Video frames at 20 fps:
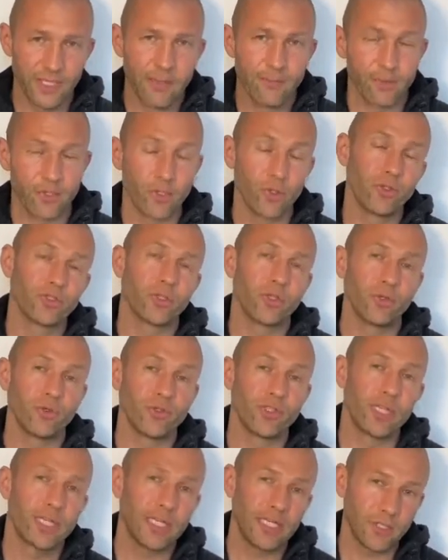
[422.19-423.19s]
but you also lose
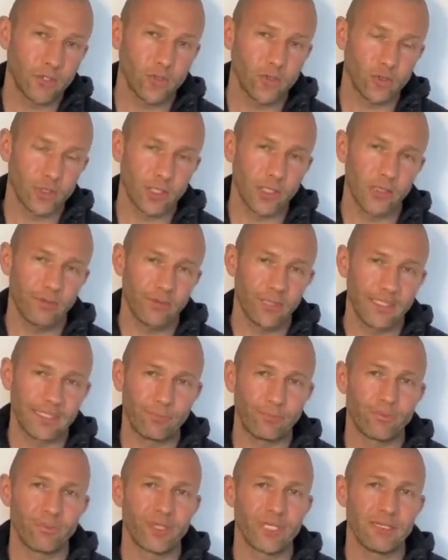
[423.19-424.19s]
the history of any
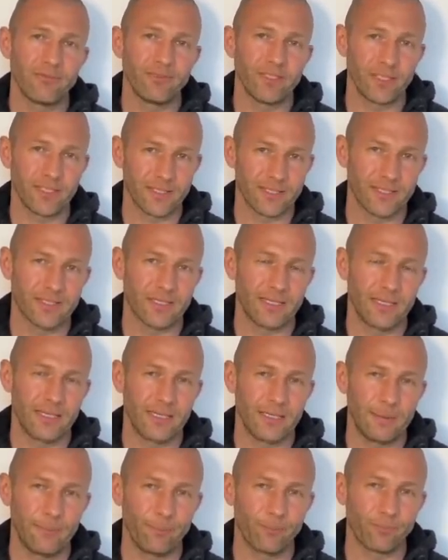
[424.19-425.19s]
previous
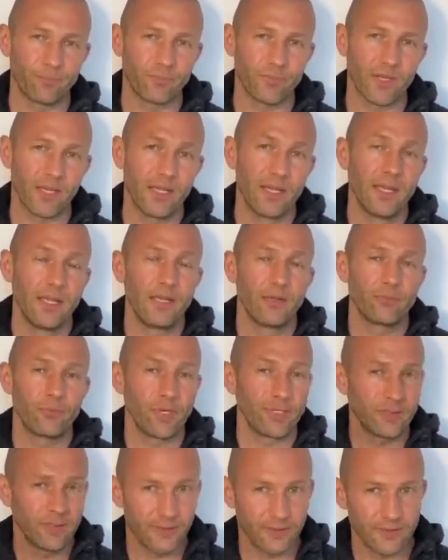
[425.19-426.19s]

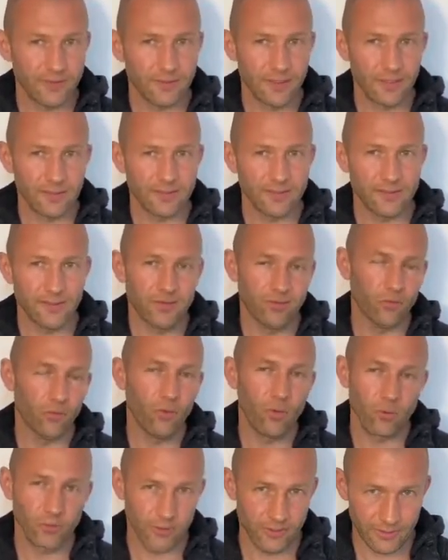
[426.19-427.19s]
resonance analysis or
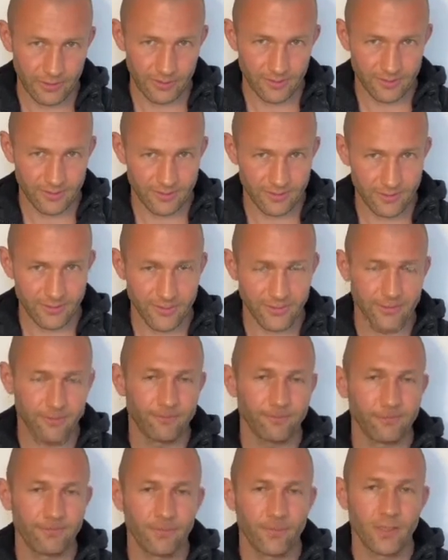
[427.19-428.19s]
aura analysis.
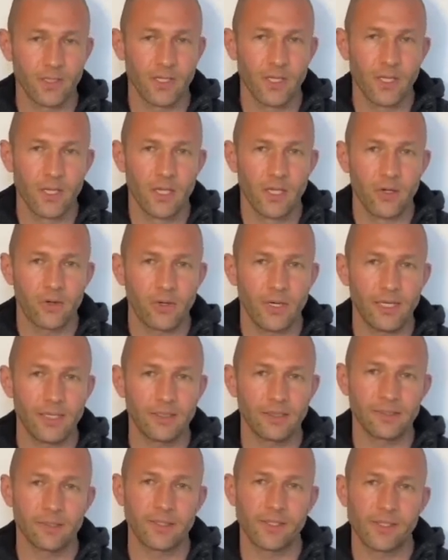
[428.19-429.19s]
All right,
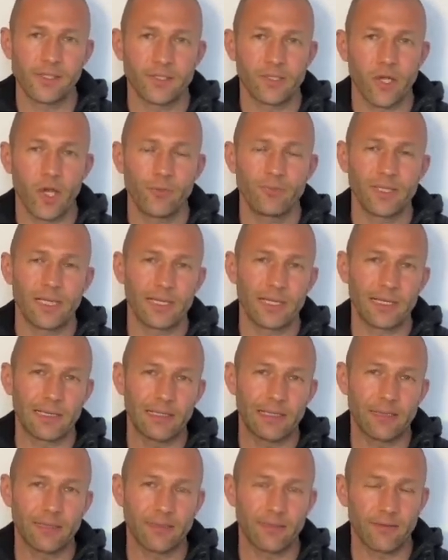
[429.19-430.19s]
so I hope that
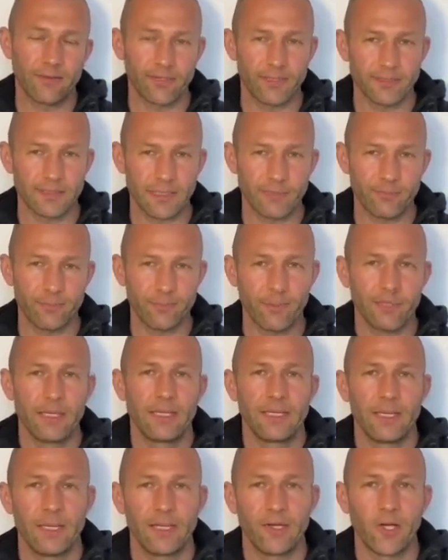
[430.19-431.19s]
clears things up
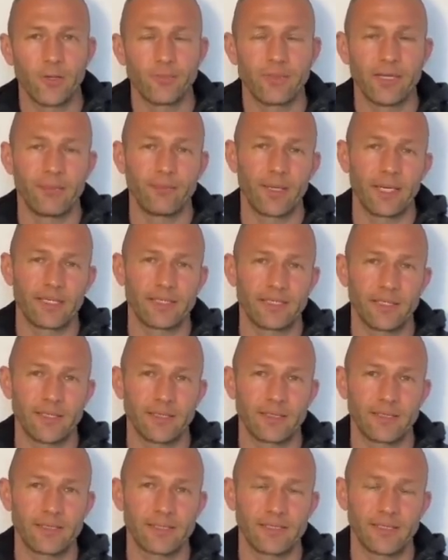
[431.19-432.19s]
and hope that makes
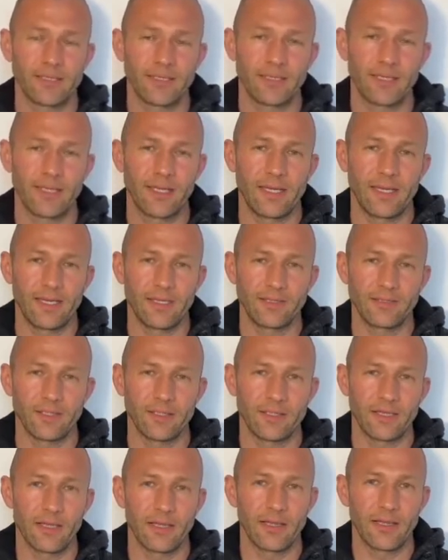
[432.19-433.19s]
sense. And
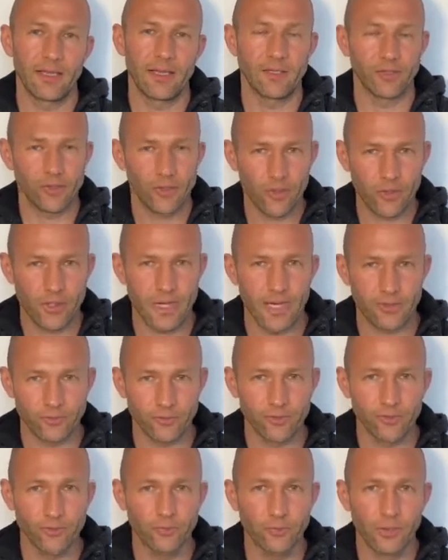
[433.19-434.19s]
I'll show you how
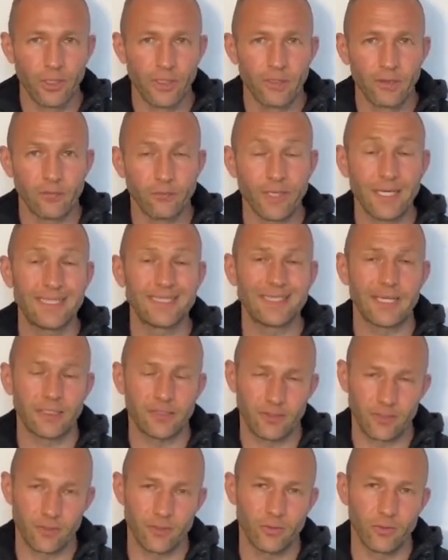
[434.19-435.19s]
to
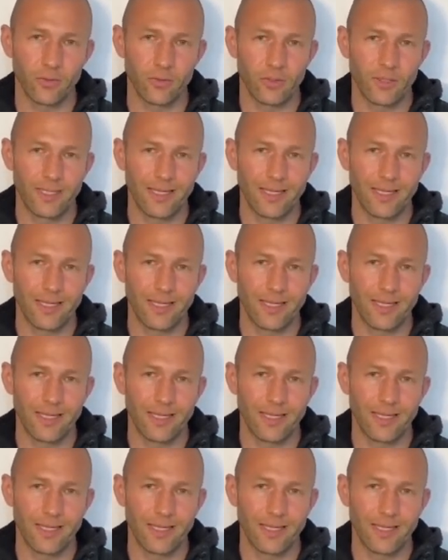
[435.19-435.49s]
reset your